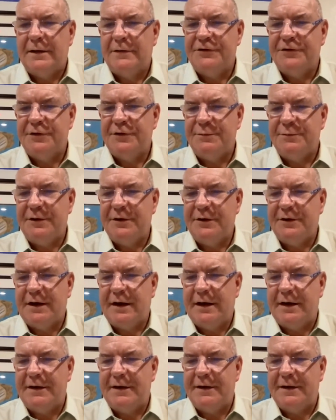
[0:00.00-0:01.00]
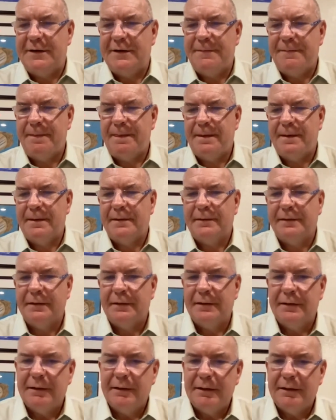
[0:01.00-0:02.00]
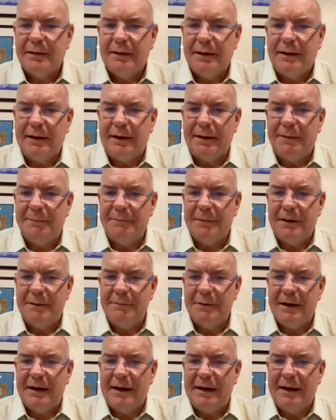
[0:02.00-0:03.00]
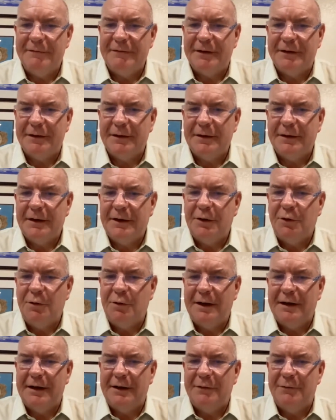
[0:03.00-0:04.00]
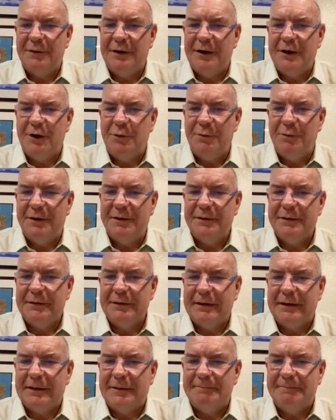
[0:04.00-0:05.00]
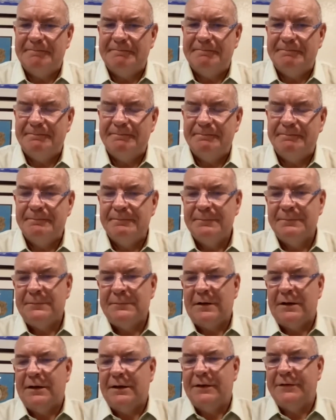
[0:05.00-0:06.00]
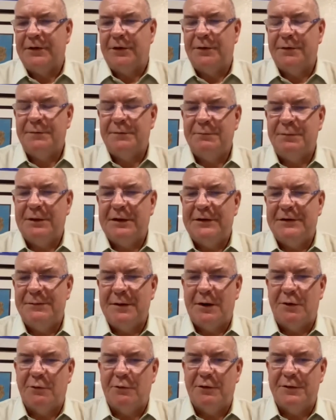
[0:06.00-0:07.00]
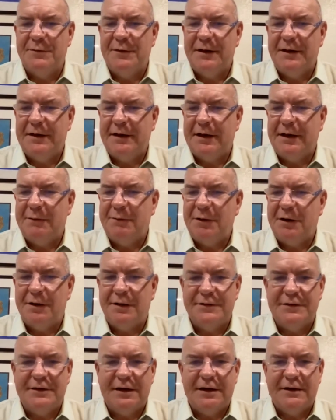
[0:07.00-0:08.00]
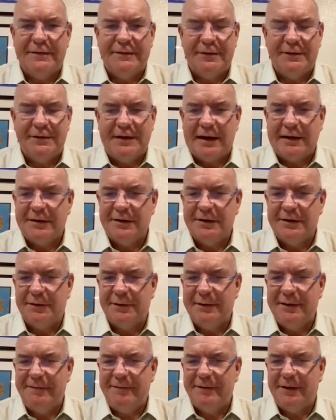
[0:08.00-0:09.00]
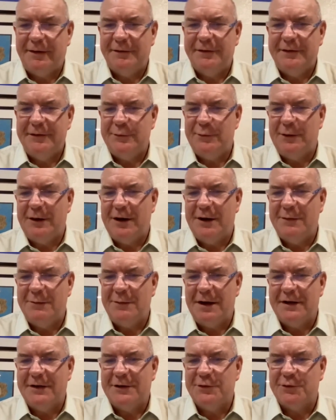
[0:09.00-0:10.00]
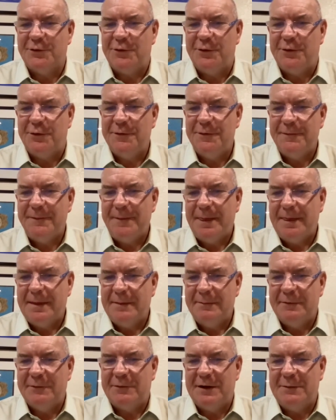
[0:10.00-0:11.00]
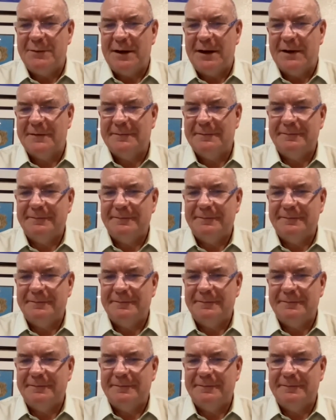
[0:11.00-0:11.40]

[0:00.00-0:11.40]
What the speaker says: Should be okay now. I'm going to have to quit and reopen. So please bear with me, and I apologize for technical difficulties beyond my control. I'll be right back.